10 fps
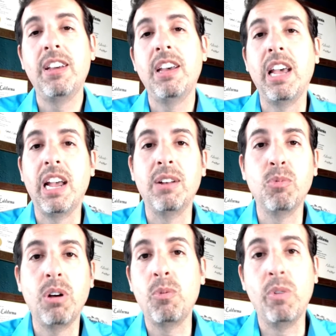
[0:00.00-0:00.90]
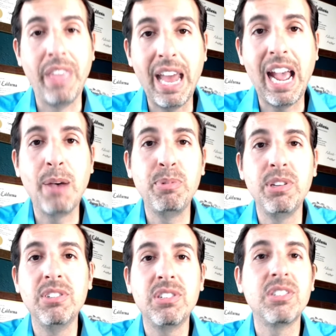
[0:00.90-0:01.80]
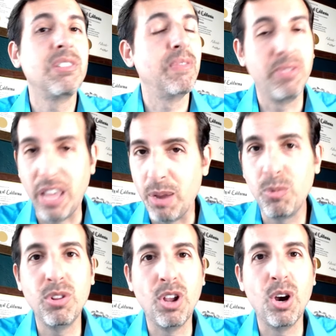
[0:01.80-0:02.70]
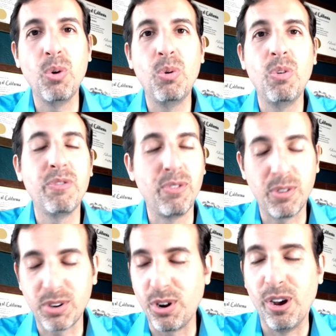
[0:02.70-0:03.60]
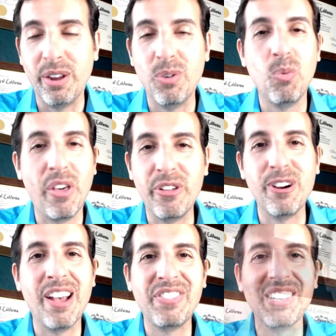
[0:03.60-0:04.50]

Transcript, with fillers: Mm-hmm. And when that happens, then we'll know for good whether or not